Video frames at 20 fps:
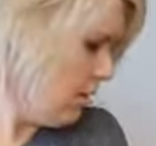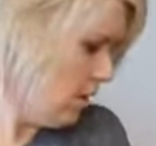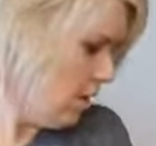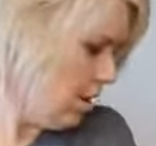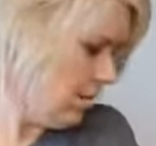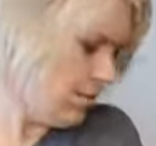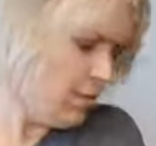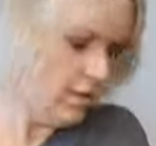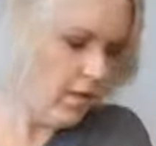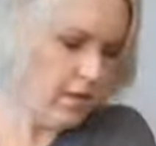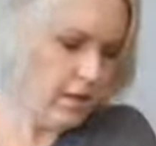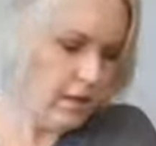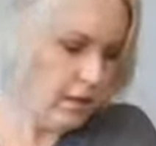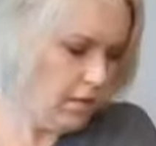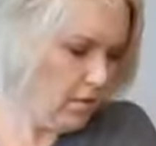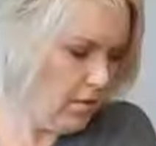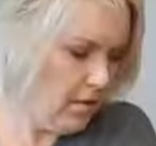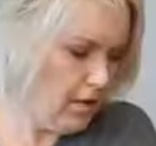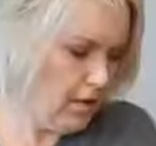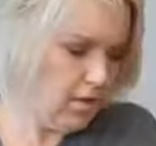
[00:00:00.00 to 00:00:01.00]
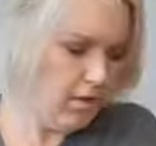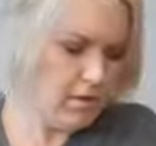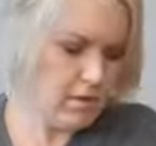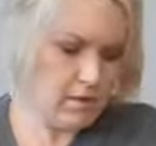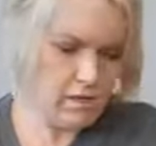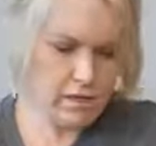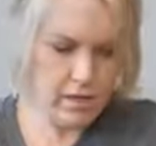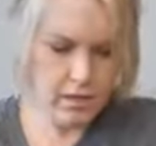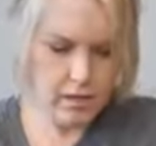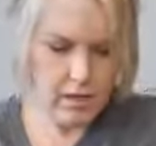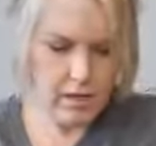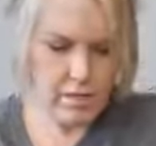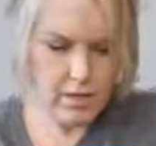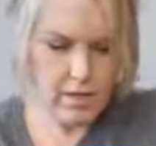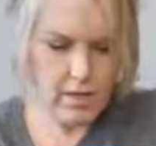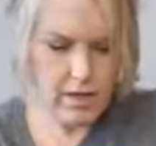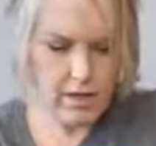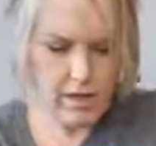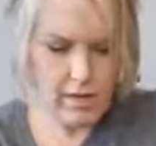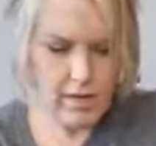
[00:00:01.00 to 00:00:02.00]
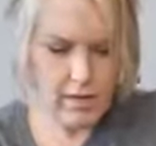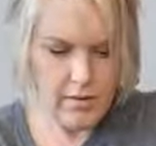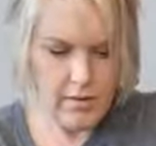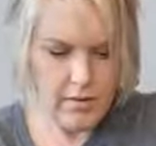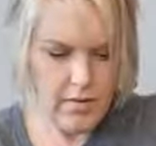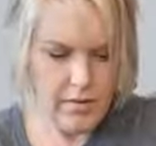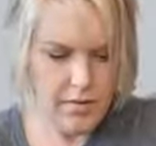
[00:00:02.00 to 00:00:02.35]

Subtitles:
I'm looking around to see what I might have.